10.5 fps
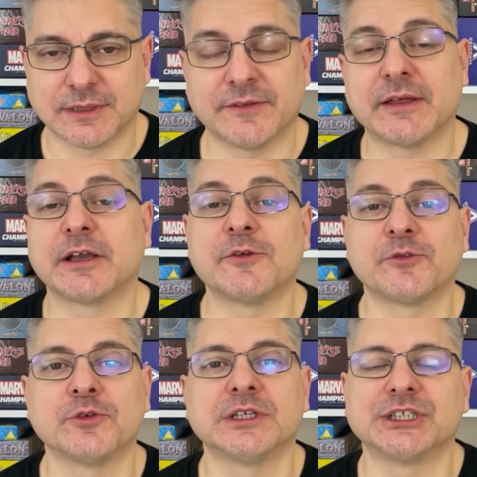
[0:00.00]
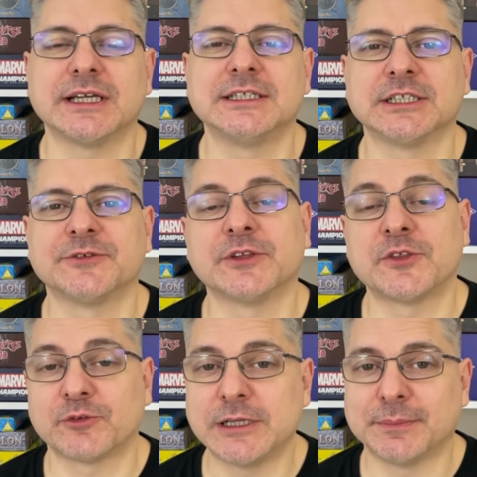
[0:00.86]
I'll then go through the changes for the
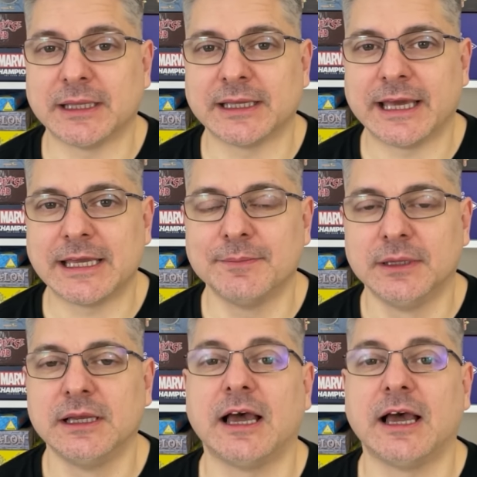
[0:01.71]
3 player game.